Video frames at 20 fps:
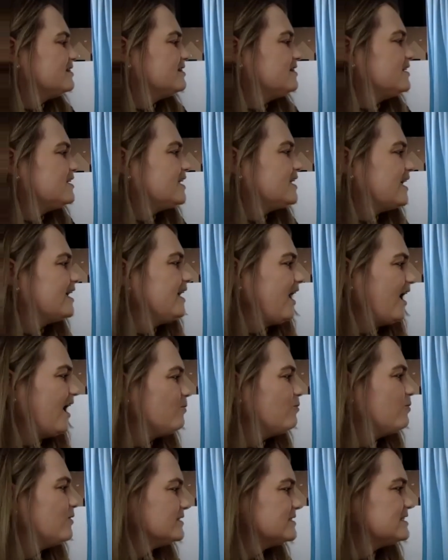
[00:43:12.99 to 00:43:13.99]
The kit, I
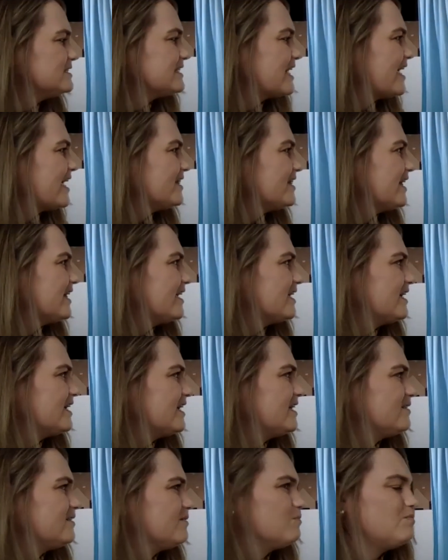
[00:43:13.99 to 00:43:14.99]
will say, like
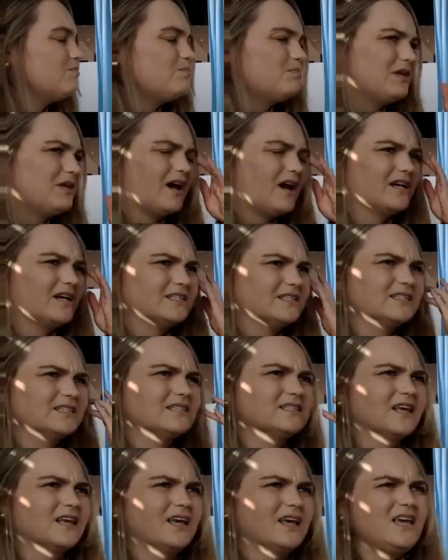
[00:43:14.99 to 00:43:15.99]
it
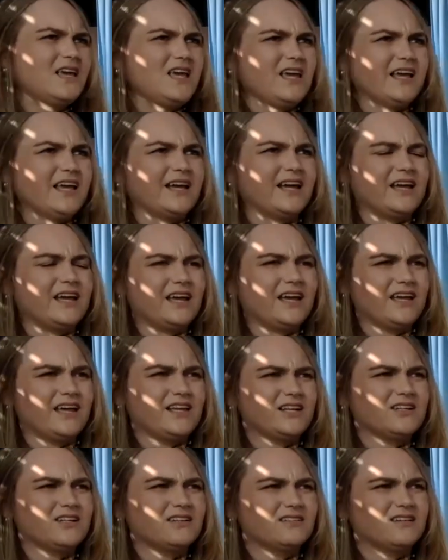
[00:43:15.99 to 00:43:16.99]
because
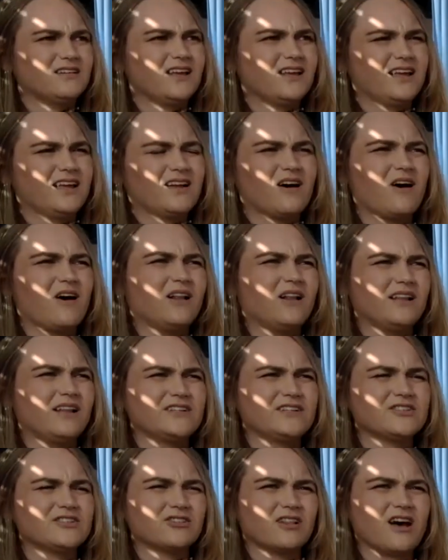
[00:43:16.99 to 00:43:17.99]
it it all
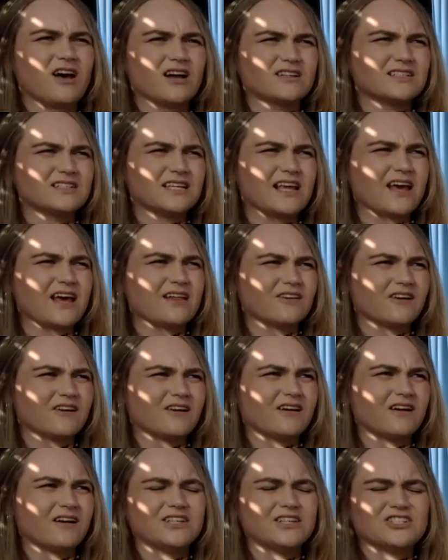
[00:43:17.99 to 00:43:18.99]
interlocked
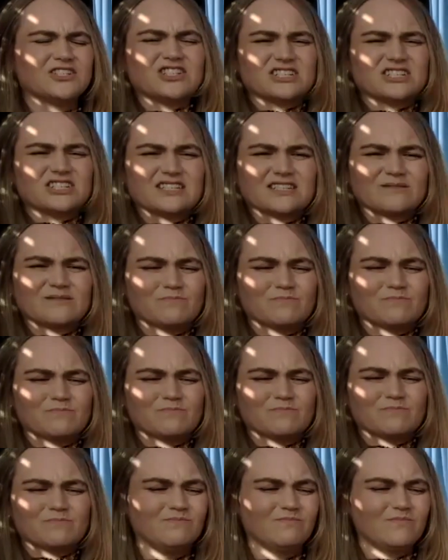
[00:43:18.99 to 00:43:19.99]
together, it just
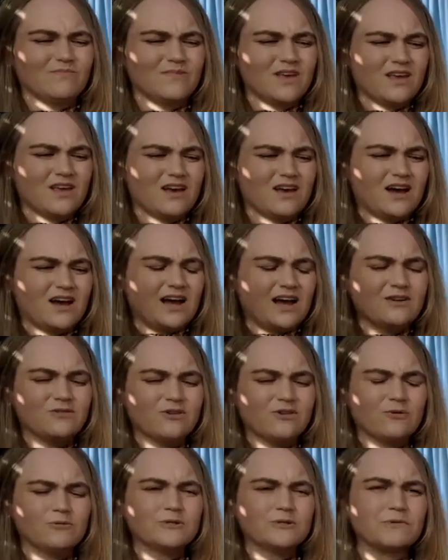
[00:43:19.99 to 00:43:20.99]
I
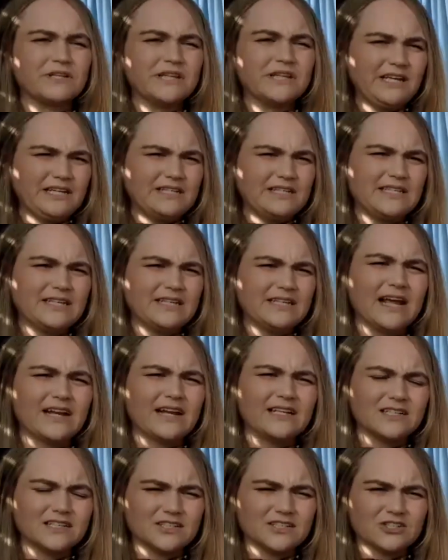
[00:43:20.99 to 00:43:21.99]
don't know, it was really easy to
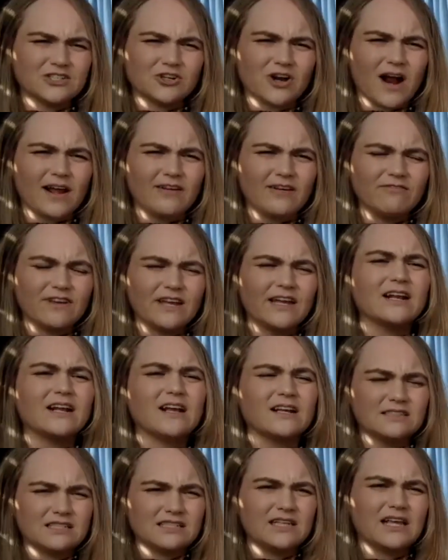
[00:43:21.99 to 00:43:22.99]
get it in a dry fit
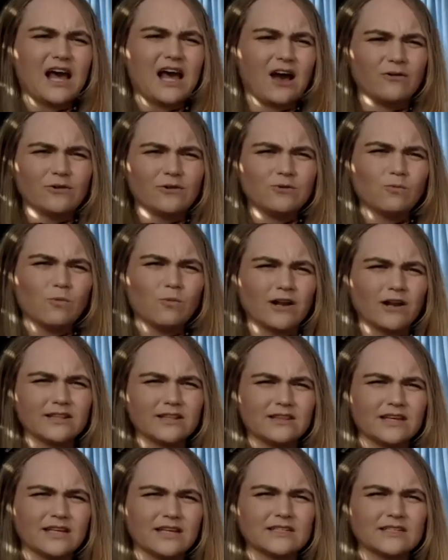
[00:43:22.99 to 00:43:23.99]
and see how you
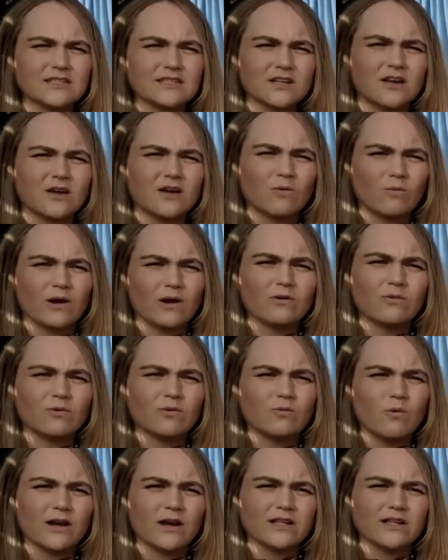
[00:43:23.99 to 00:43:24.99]
wanted things to where you
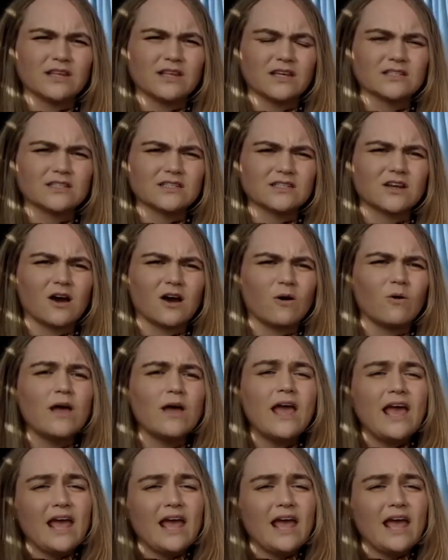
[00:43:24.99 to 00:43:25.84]
wanted things to go.